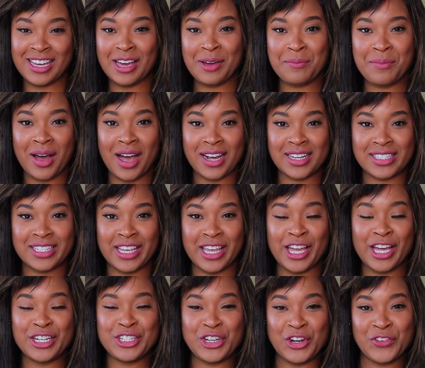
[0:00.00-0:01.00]

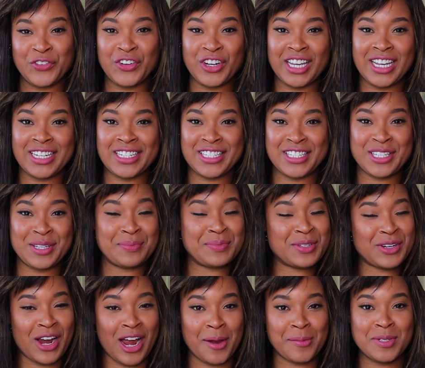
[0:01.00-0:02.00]
unboxing, don't forget to
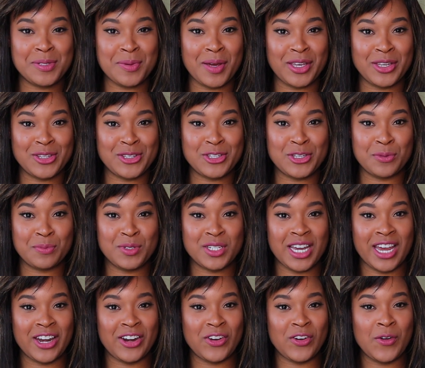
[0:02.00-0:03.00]
subscribe to my YouTube
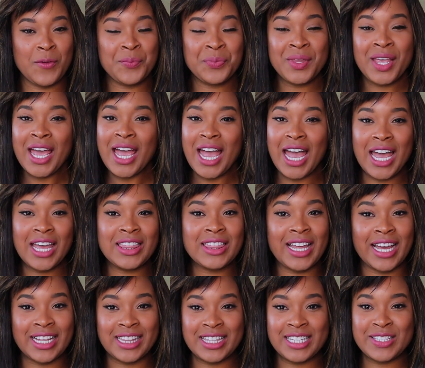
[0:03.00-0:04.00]
channel and
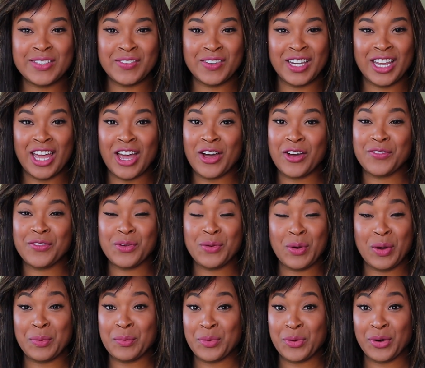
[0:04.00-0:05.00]
like this video if you
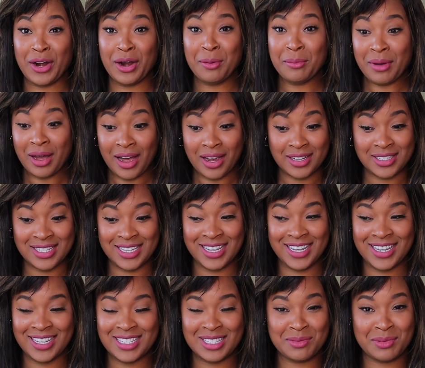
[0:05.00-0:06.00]
want more
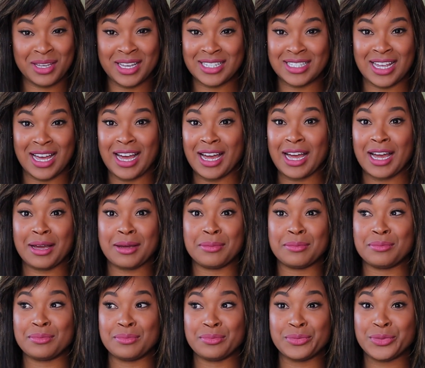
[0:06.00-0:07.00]
unboxings, because
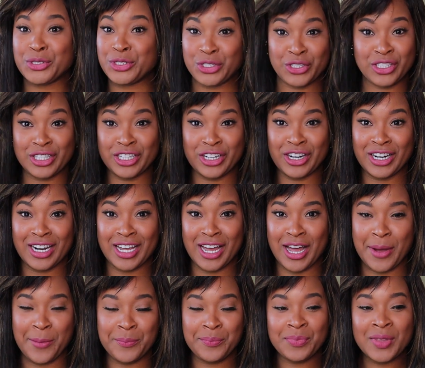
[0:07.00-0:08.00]
I'm sure that they're gonna
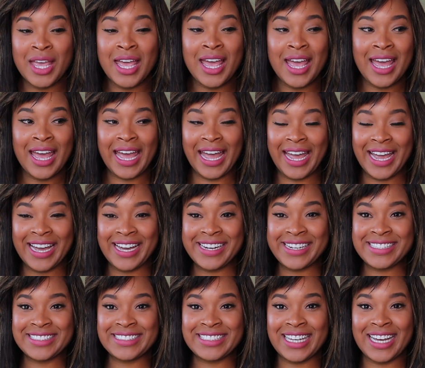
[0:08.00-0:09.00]
come.
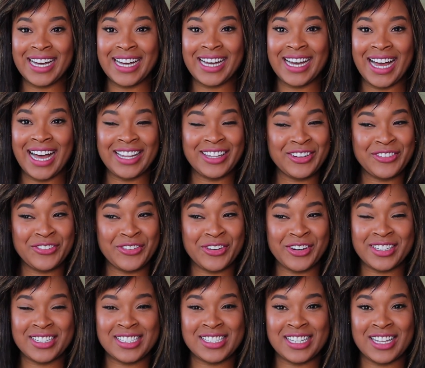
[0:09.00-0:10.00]
And I look
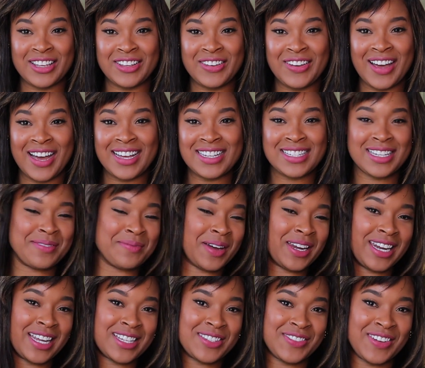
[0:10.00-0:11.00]
forward to seeing you guys in
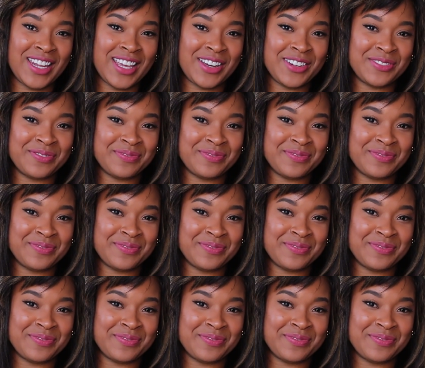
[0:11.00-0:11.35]
my next video.